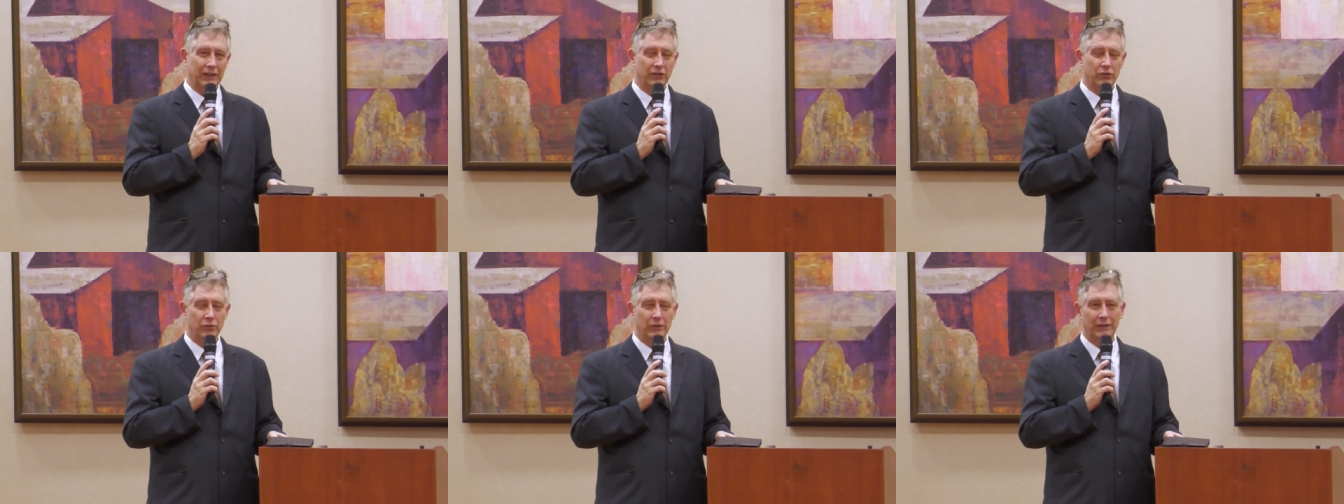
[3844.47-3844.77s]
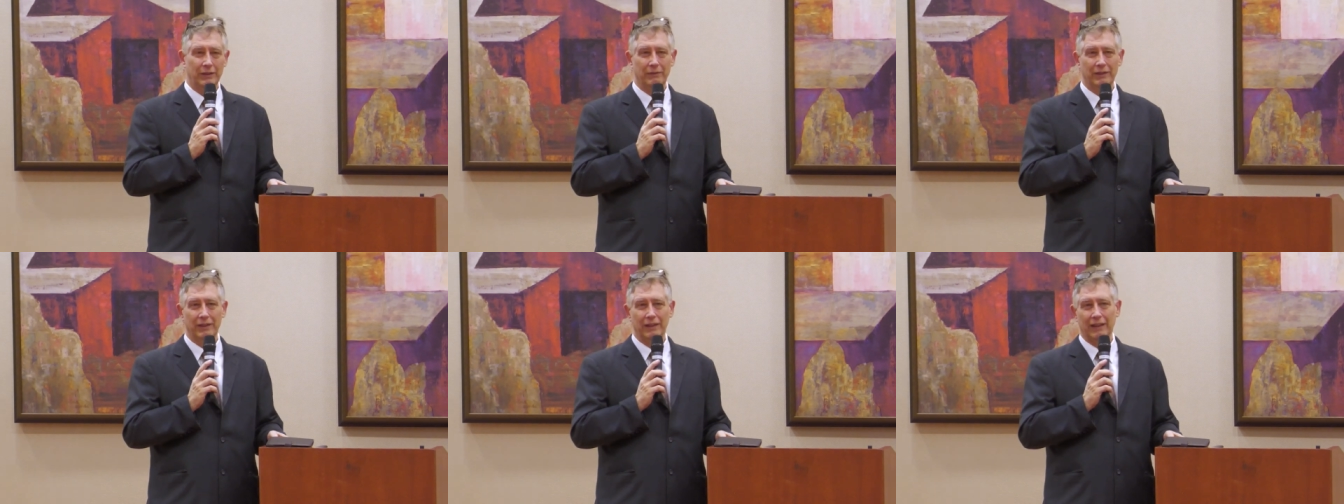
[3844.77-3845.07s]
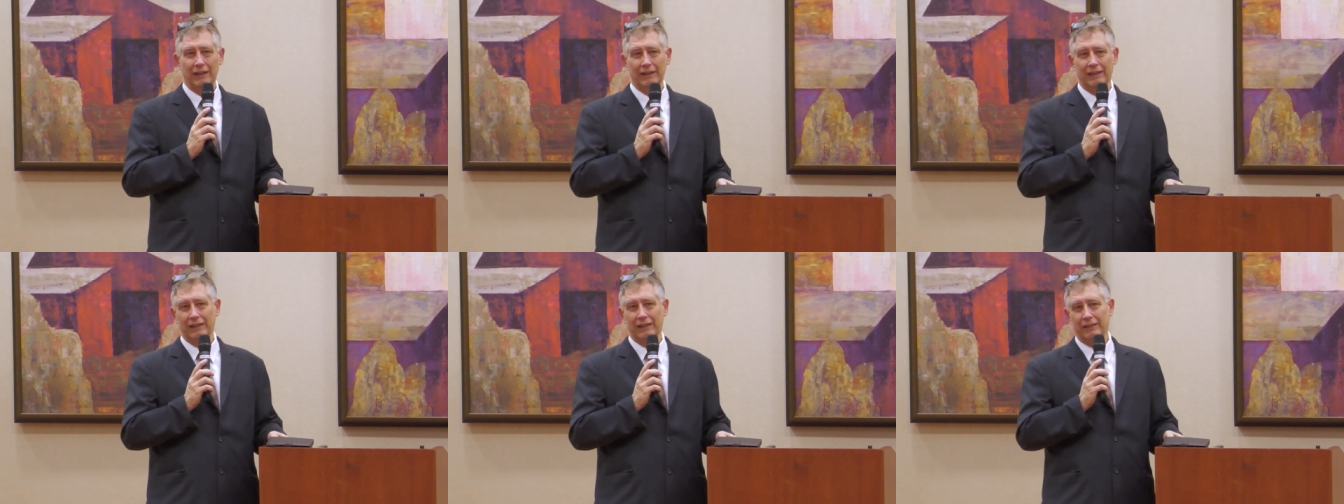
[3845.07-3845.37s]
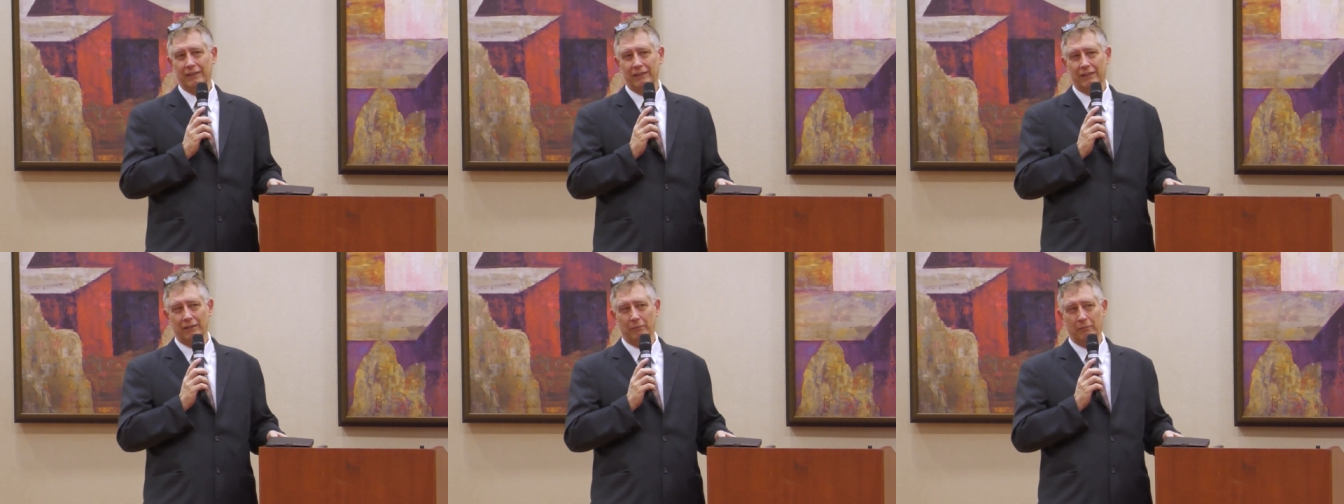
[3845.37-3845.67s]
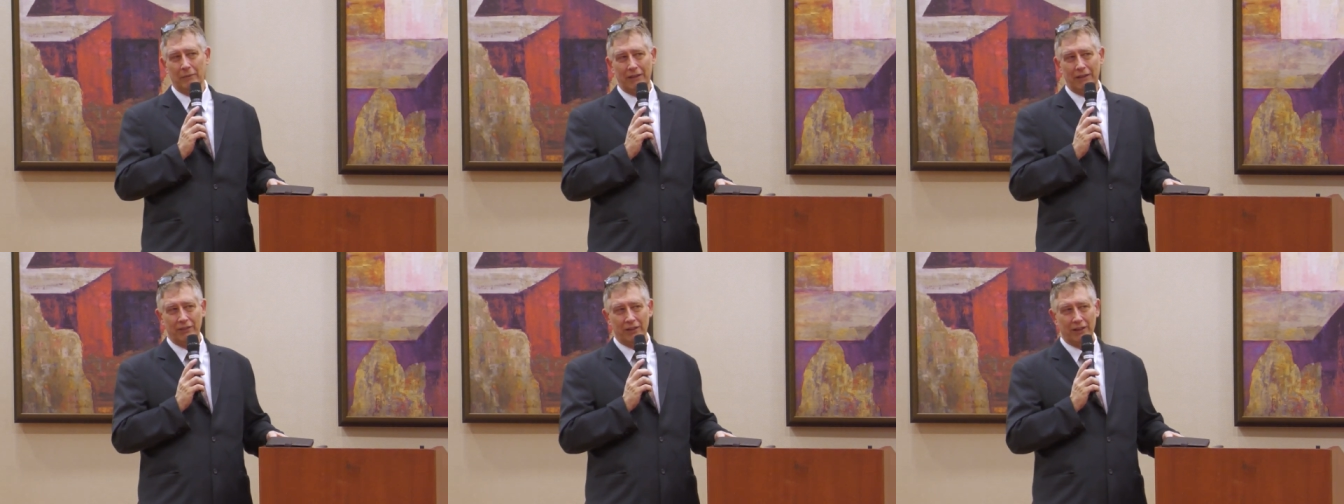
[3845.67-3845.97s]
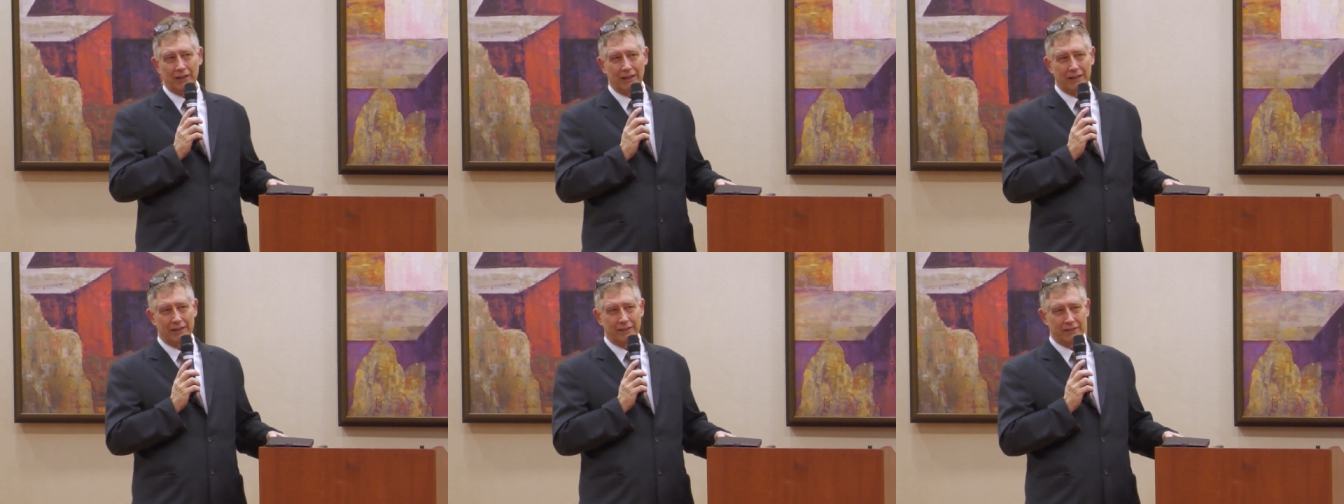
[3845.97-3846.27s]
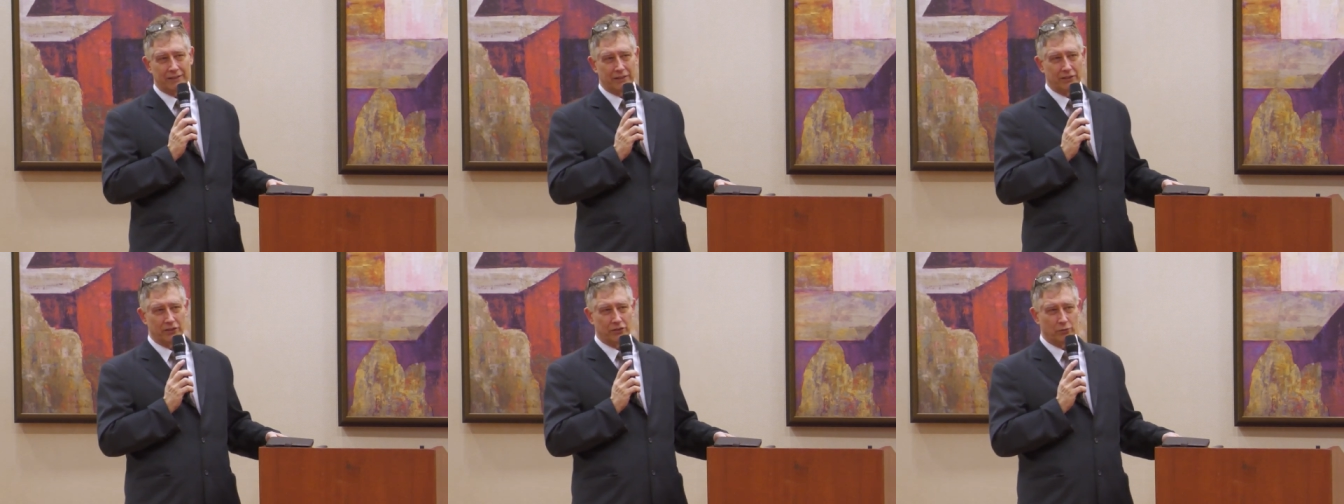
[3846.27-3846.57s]
need treatment. I think Mavenclad
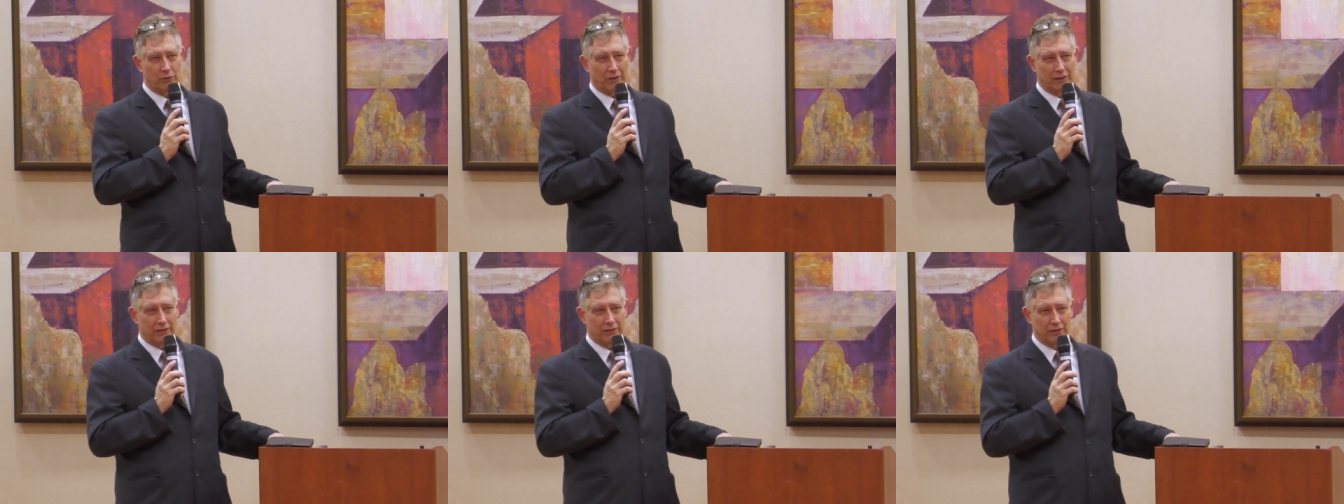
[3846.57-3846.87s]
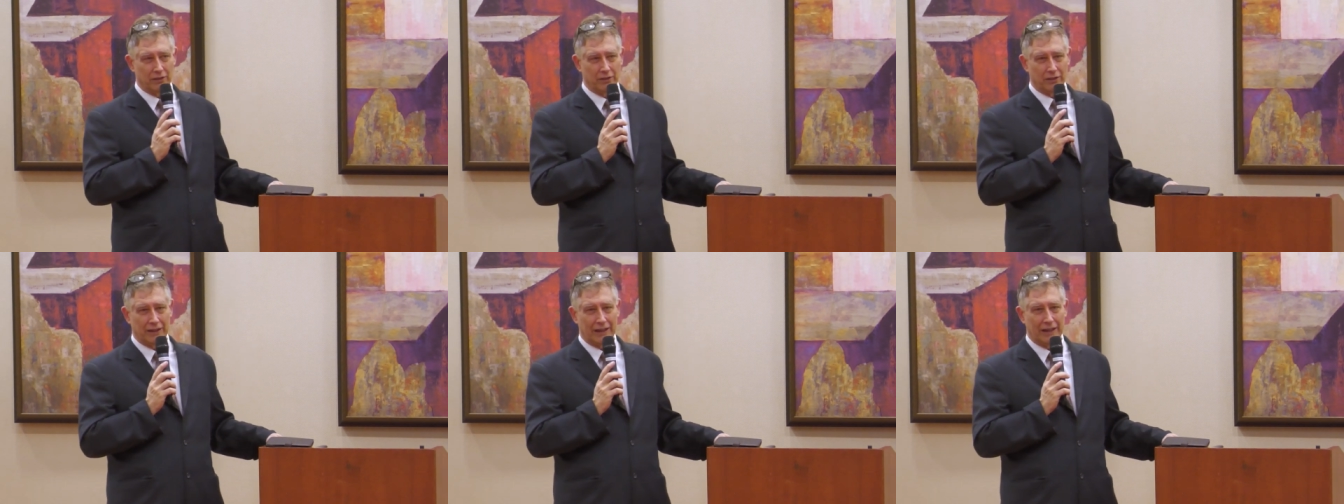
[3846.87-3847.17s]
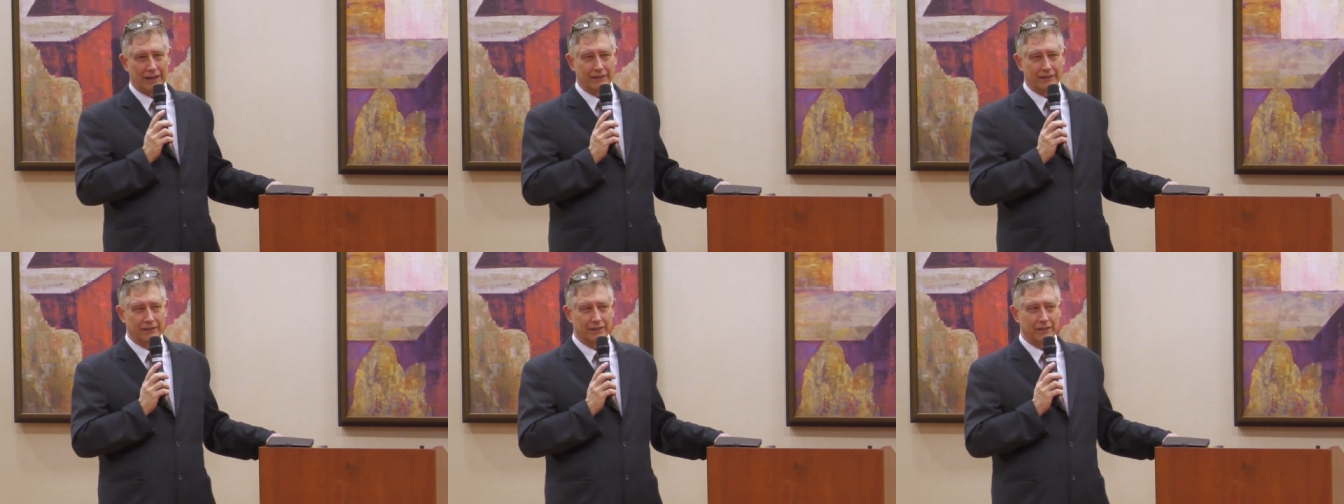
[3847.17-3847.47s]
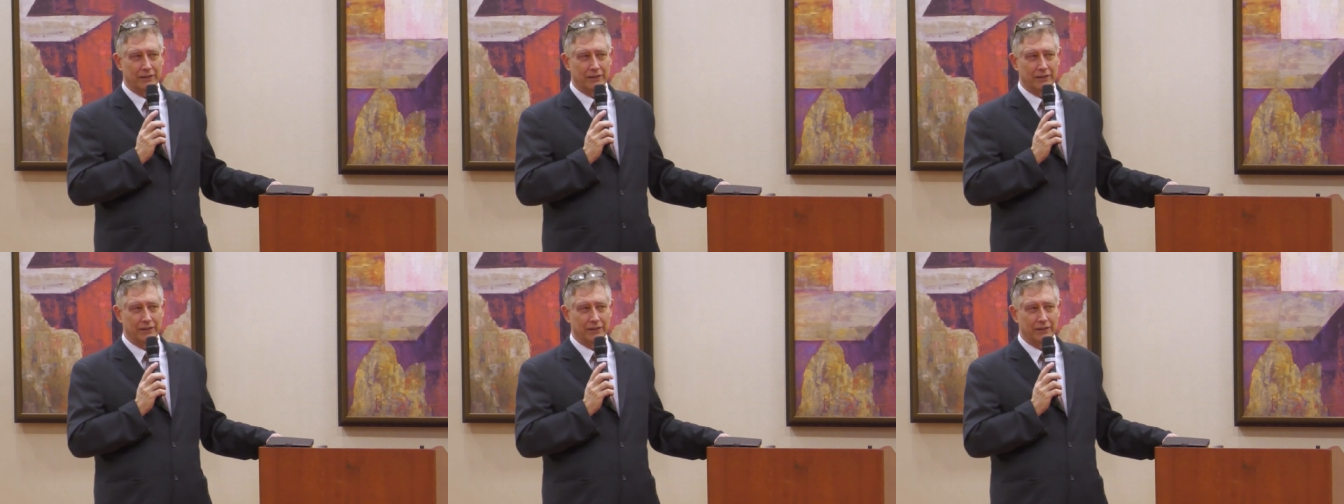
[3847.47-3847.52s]
is a good drug to look at.